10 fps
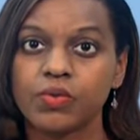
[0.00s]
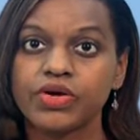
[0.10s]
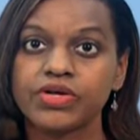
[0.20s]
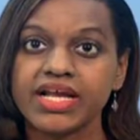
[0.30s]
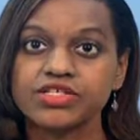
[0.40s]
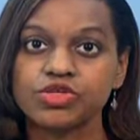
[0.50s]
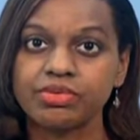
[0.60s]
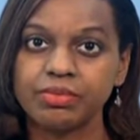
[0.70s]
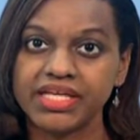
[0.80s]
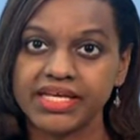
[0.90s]
We're on
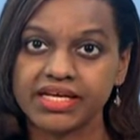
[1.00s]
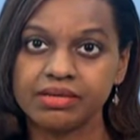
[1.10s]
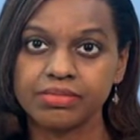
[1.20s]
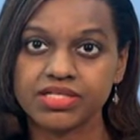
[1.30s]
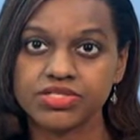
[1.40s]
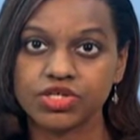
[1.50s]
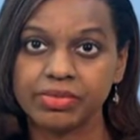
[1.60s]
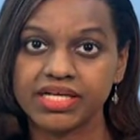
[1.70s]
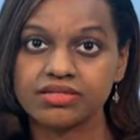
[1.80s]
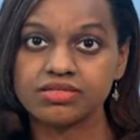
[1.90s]
Izumi Media in bus
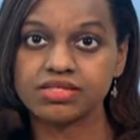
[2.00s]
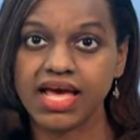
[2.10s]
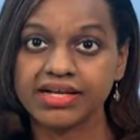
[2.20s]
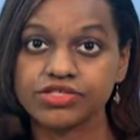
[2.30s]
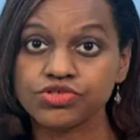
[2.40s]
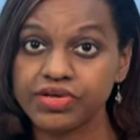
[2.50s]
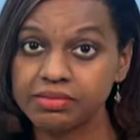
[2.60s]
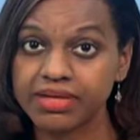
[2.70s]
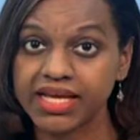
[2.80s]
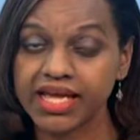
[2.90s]
terminals and
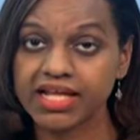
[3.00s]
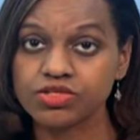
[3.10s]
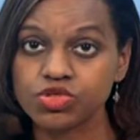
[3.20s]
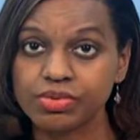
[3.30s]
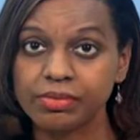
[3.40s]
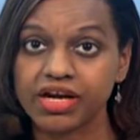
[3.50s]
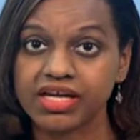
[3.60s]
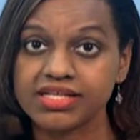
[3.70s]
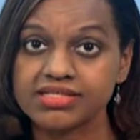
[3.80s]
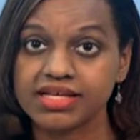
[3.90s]
Screenplay at
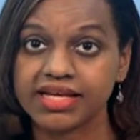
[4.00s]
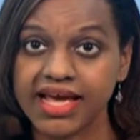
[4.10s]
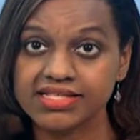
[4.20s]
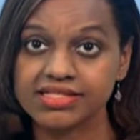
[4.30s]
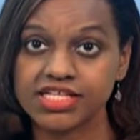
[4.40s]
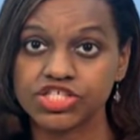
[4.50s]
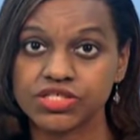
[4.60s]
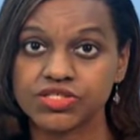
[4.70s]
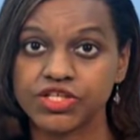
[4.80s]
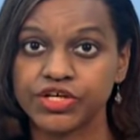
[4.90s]
supermarkets and gas
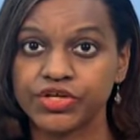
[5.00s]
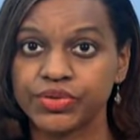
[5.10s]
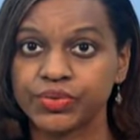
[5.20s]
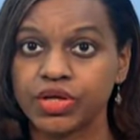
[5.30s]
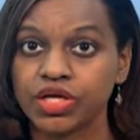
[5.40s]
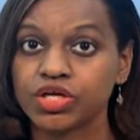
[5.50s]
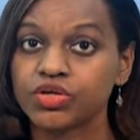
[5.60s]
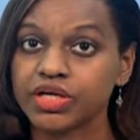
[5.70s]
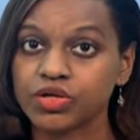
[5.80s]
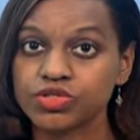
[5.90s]
stations near you.
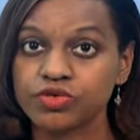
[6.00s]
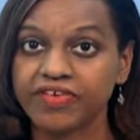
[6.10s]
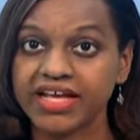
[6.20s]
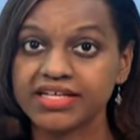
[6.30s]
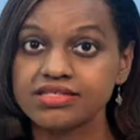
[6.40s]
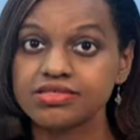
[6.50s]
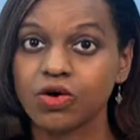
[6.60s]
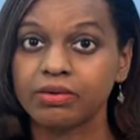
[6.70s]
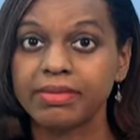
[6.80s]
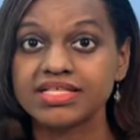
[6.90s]
You can also find us
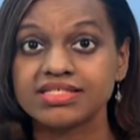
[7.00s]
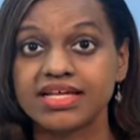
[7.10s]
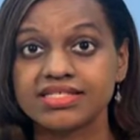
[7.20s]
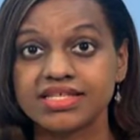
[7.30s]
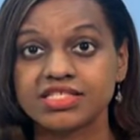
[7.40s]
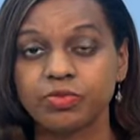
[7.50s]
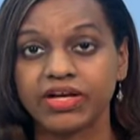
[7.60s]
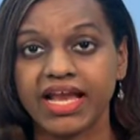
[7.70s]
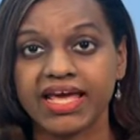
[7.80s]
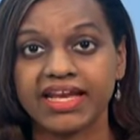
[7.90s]
on Mix
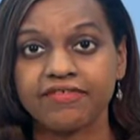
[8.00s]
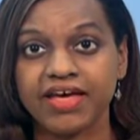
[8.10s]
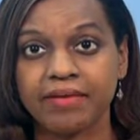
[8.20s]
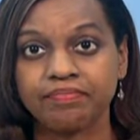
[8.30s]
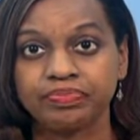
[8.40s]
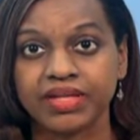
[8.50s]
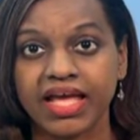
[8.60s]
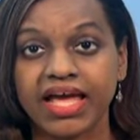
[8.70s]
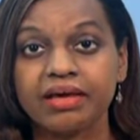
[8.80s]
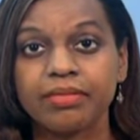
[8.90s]
96.9 FM.
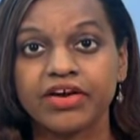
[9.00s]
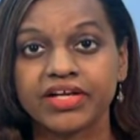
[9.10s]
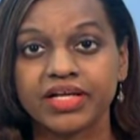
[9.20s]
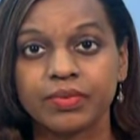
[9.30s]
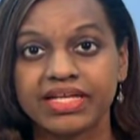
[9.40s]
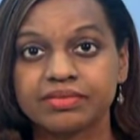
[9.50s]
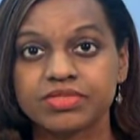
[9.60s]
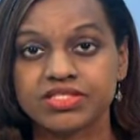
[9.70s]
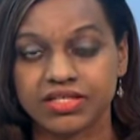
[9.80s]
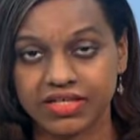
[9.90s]
I am Marie-Claire
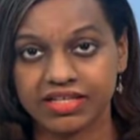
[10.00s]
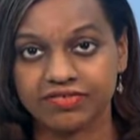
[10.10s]
Williams. Good